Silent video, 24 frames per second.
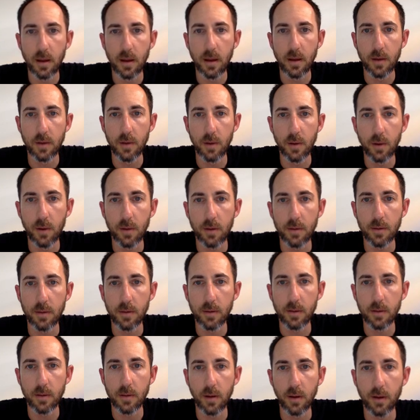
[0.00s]
note.
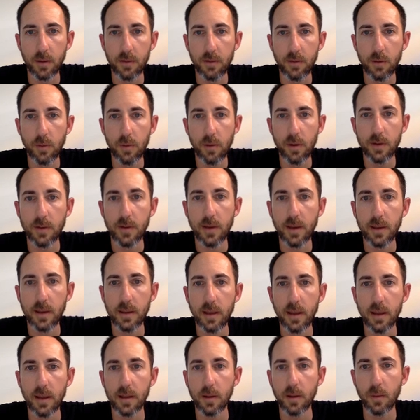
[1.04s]
I still want to take
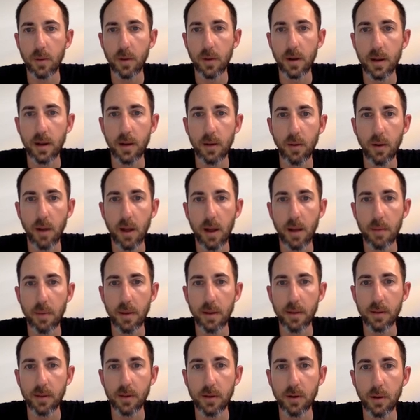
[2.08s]
that liquidity grab
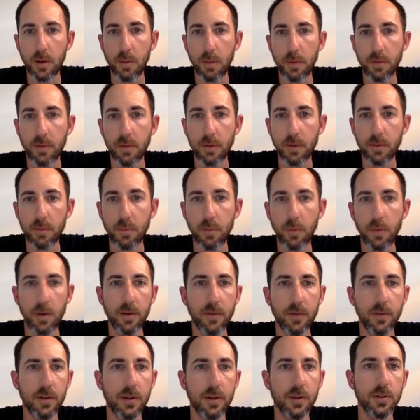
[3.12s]
at the top of this point of
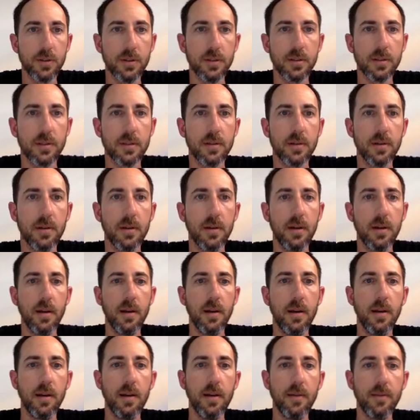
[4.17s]
interest,
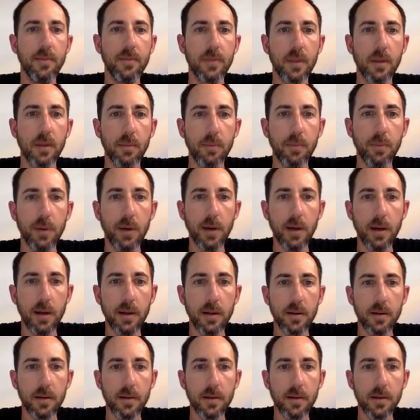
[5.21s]
but